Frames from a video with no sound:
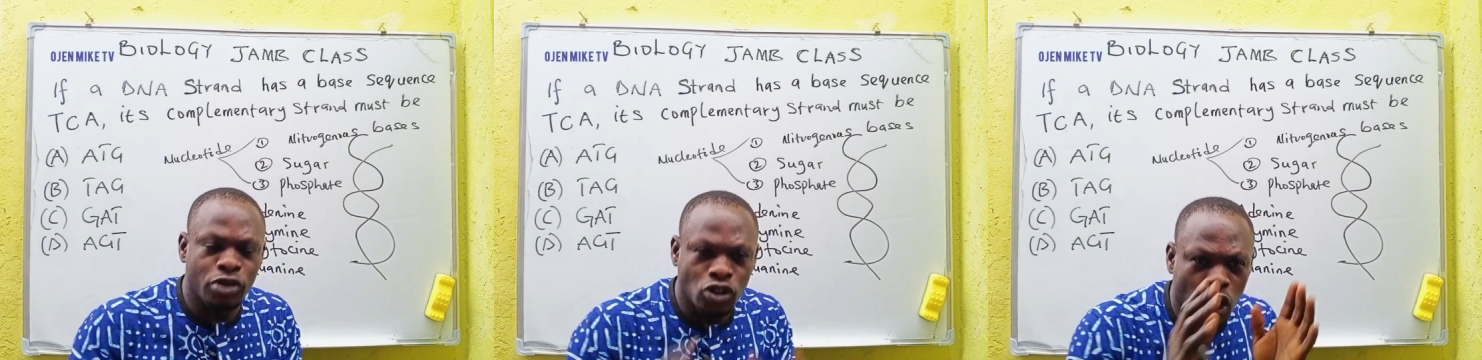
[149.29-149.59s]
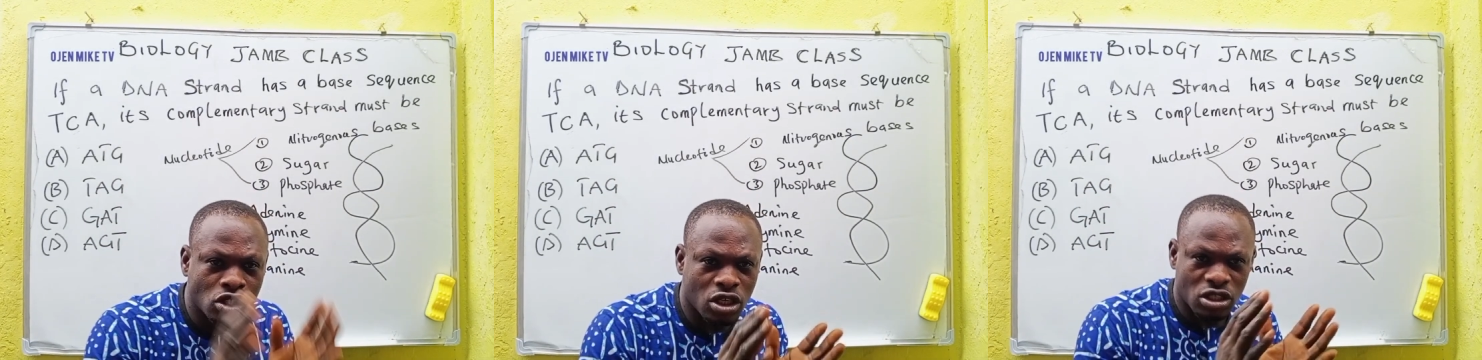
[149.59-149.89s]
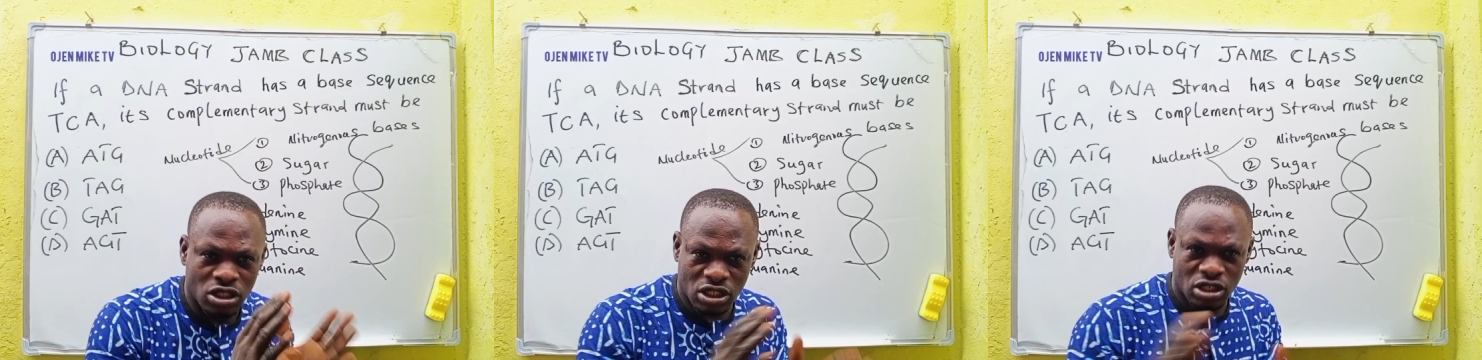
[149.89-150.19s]
Just
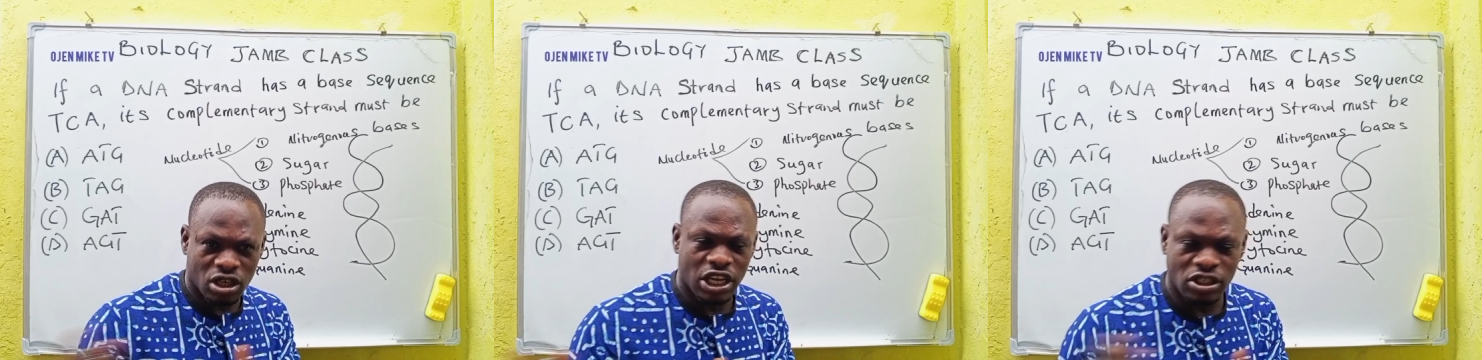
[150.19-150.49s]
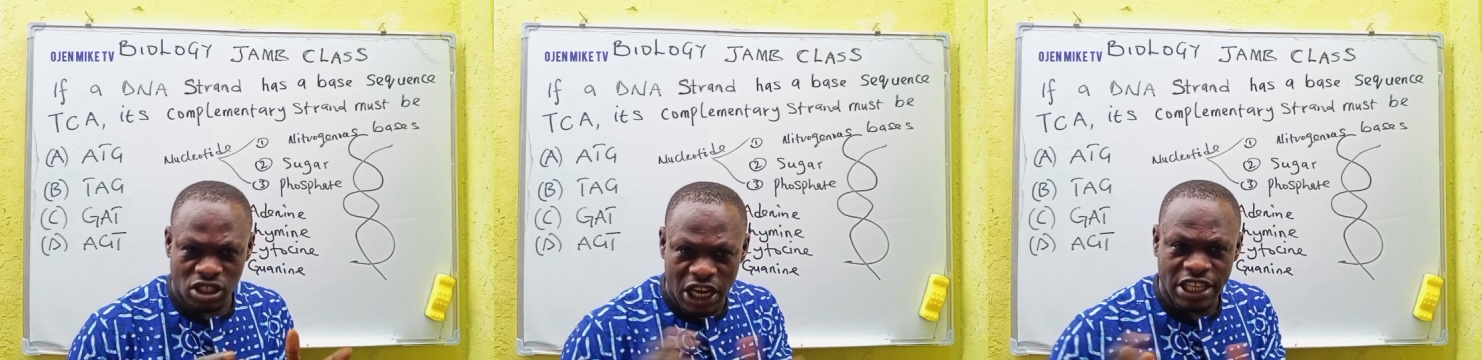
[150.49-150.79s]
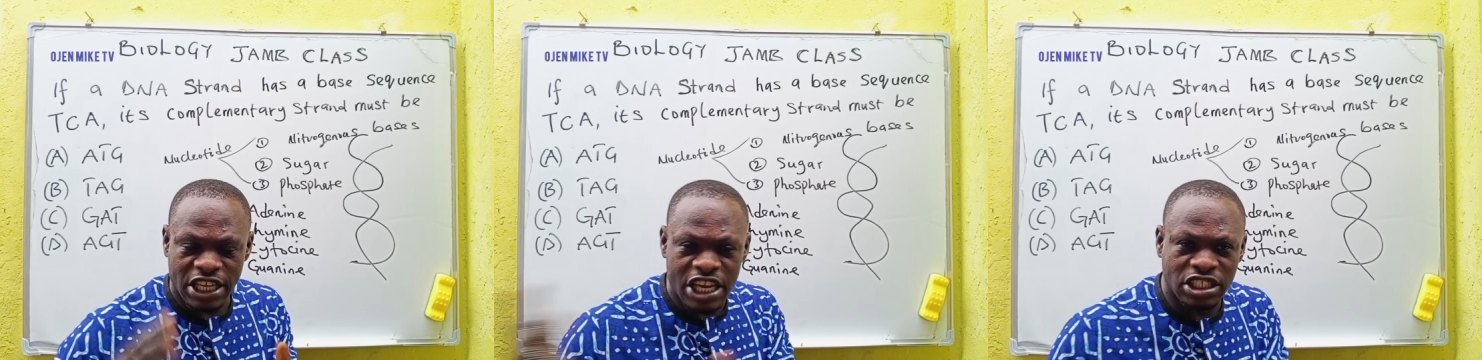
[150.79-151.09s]

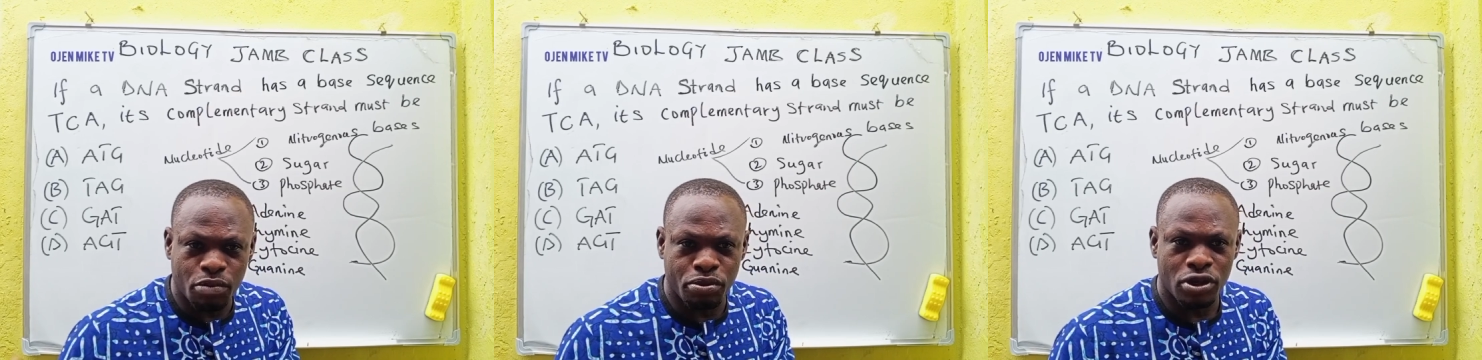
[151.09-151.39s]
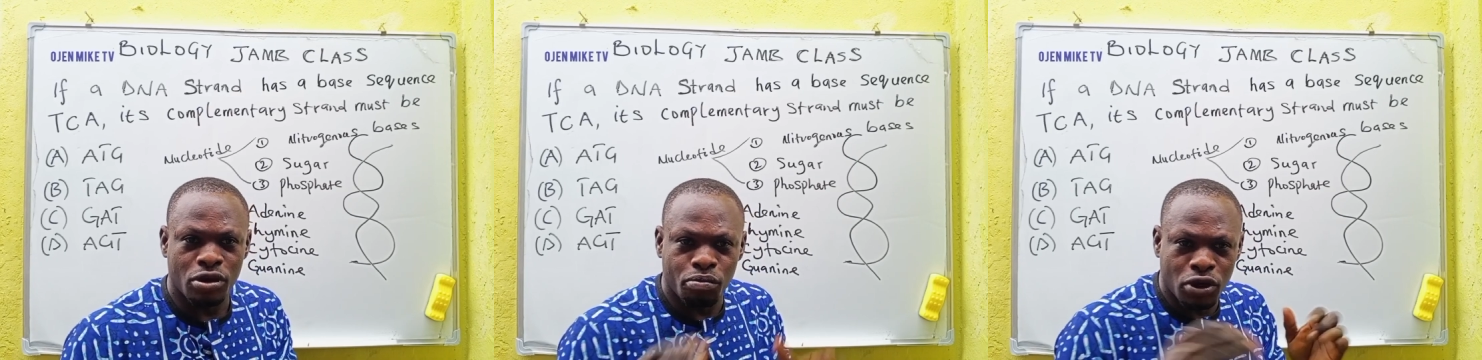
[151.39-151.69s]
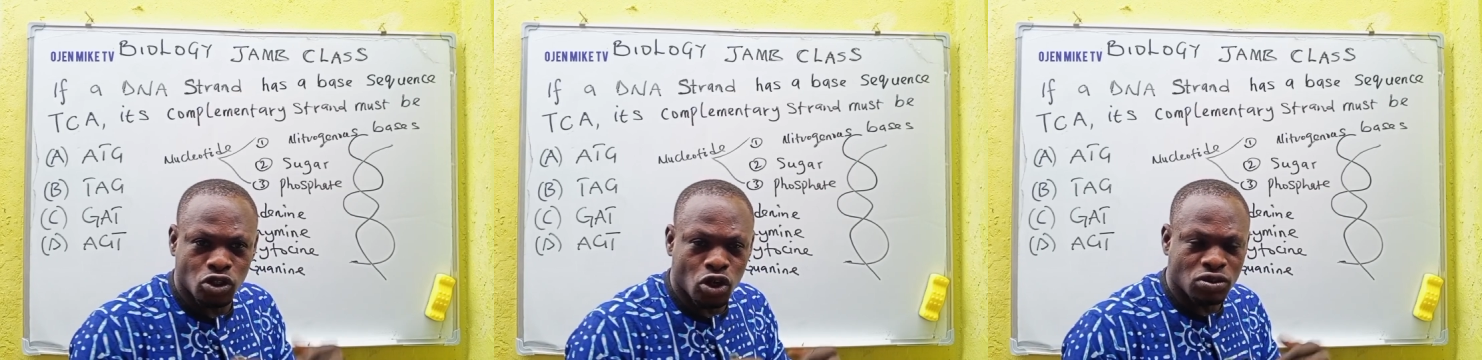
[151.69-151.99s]
let ATP
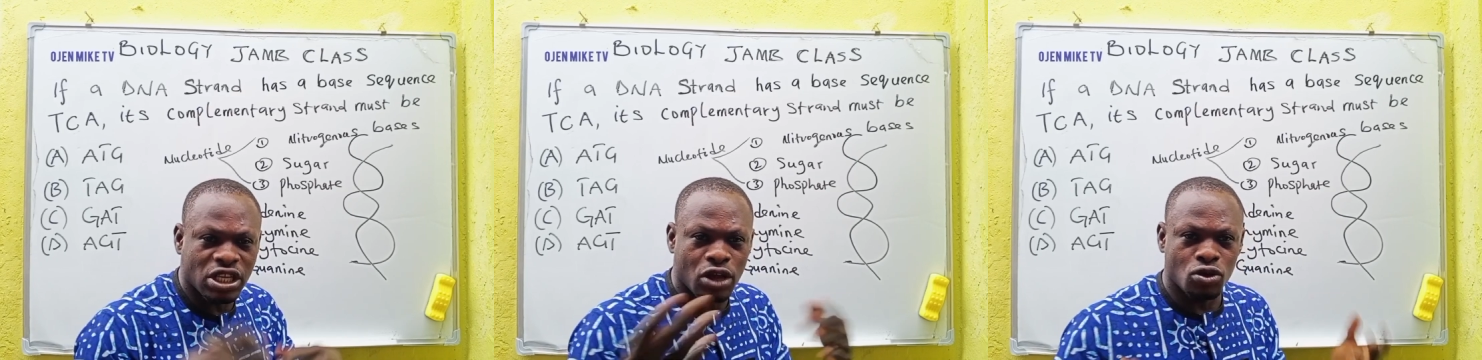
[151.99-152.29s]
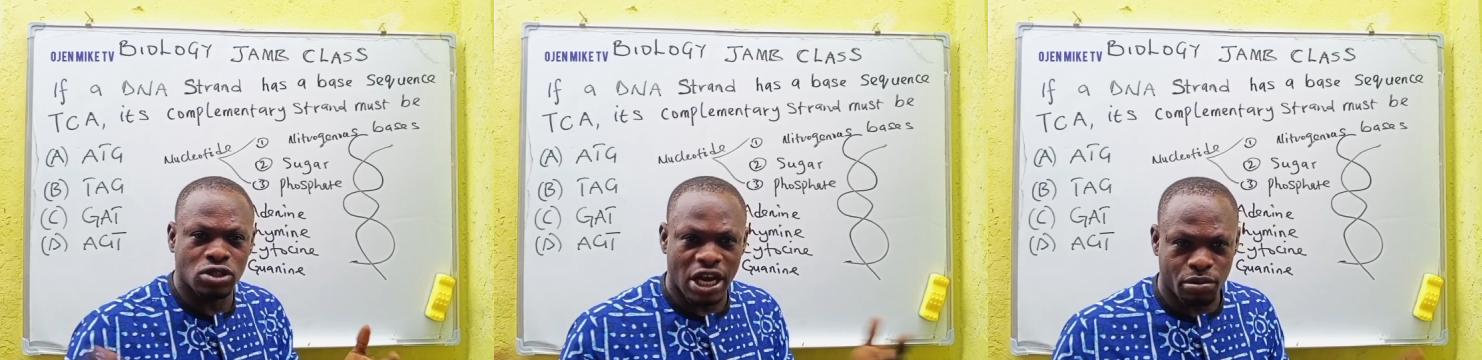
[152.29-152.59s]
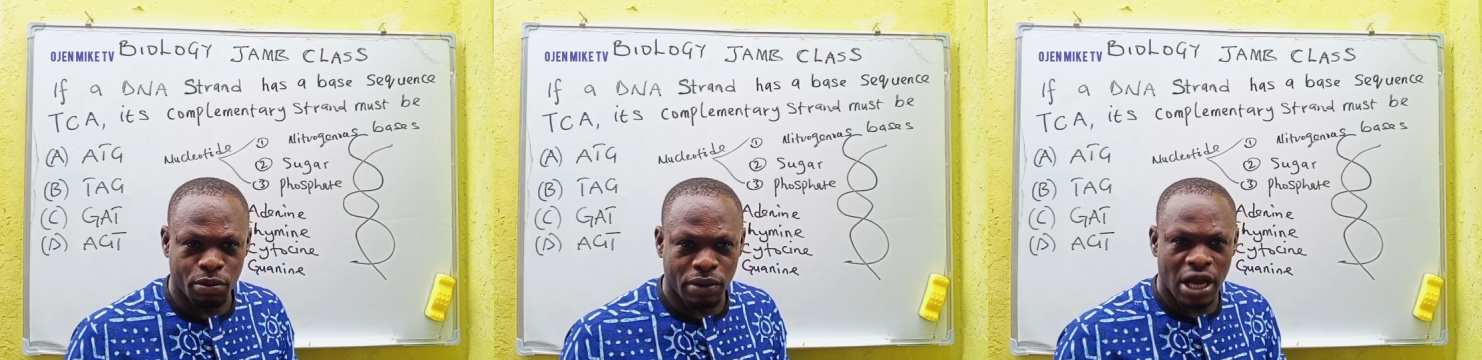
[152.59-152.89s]
be something that you use and
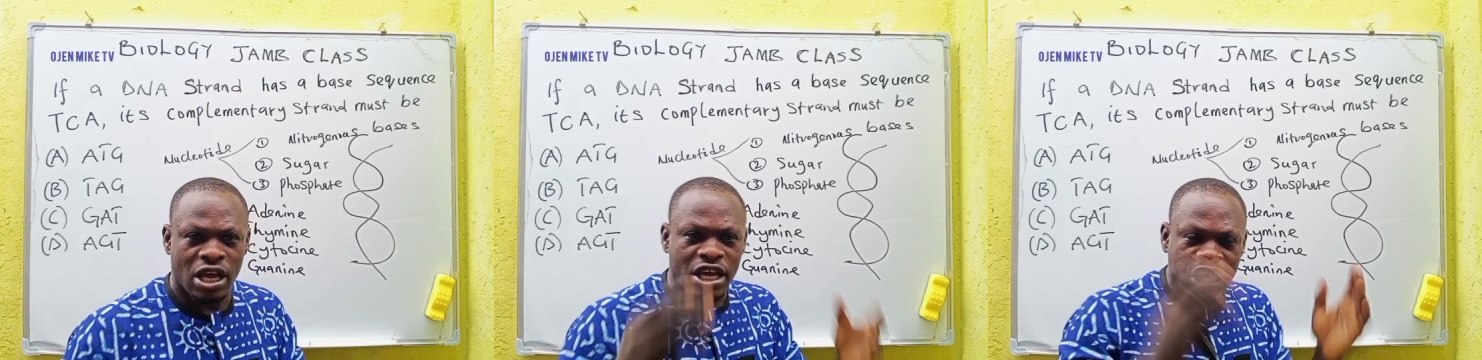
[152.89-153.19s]
remember.